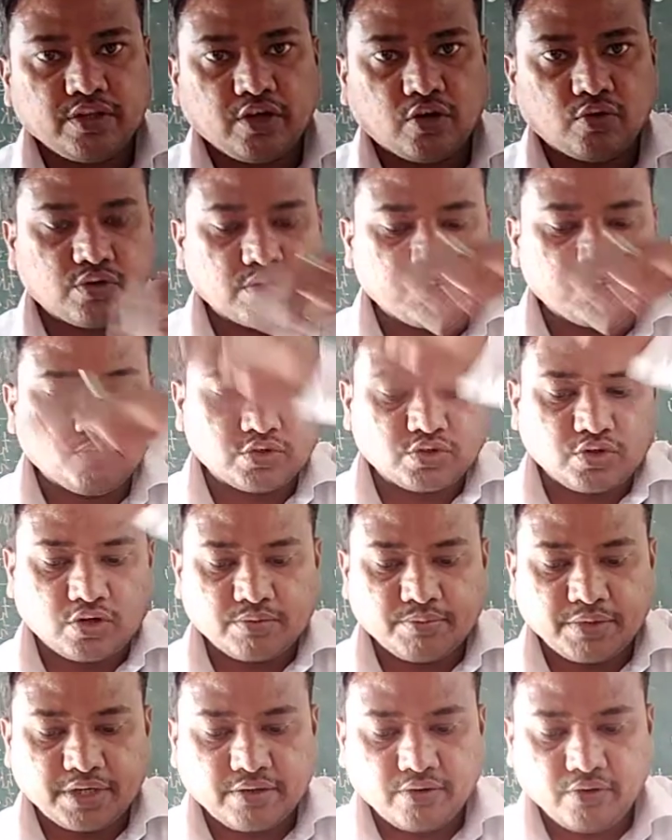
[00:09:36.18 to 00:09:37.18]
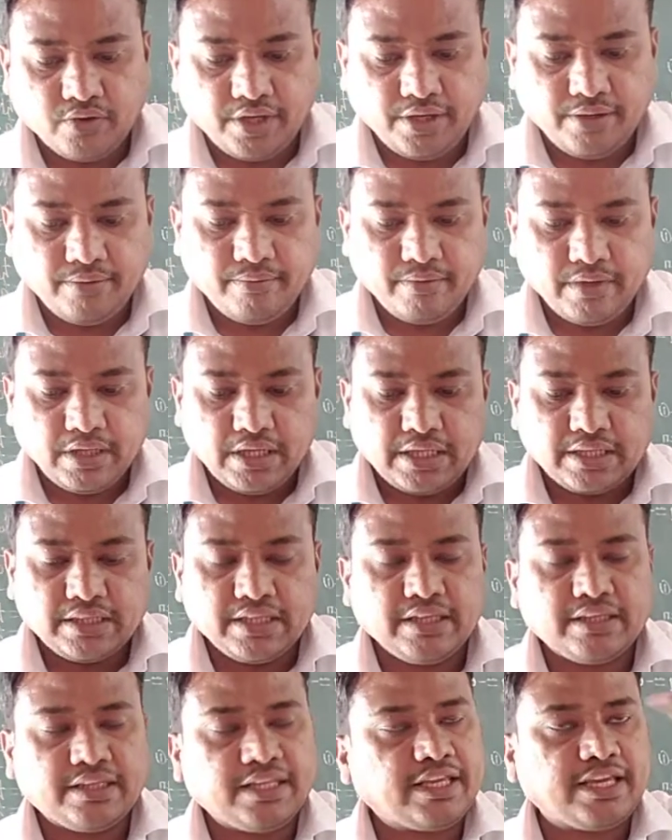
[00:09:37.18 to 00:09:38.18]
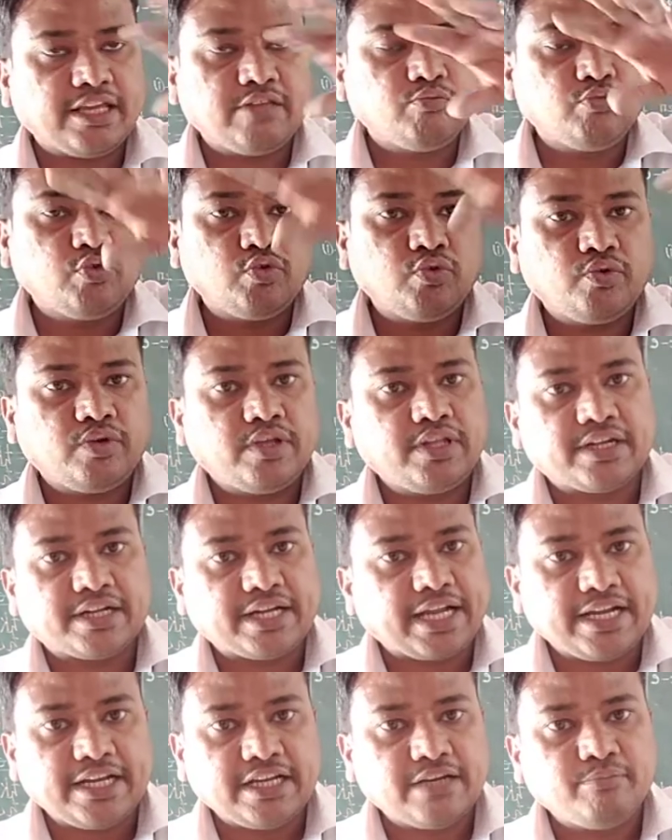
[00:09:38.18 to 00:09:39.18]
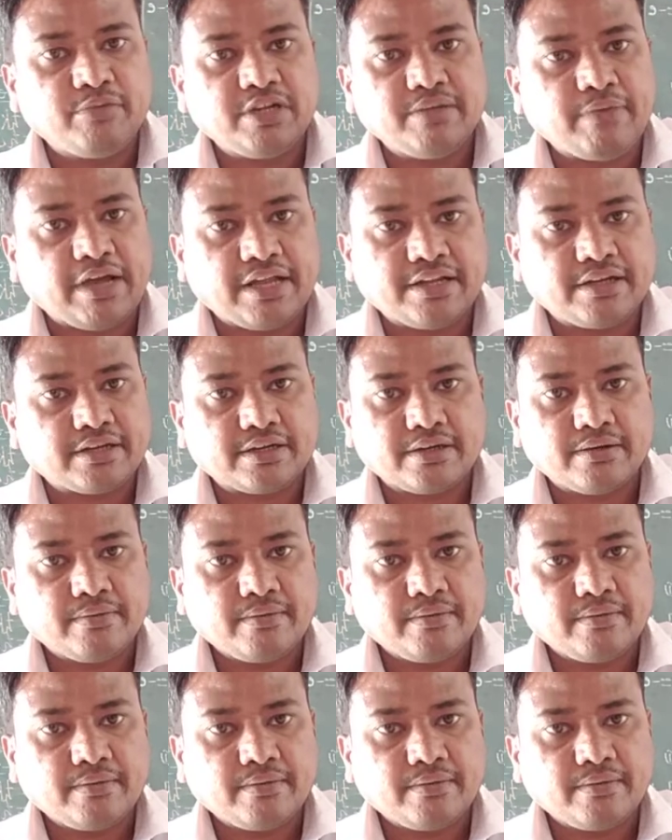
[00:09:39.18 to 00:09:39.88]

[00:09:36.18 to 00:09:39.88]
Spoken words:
in outermost orbit. Okay, they can move in randomly manner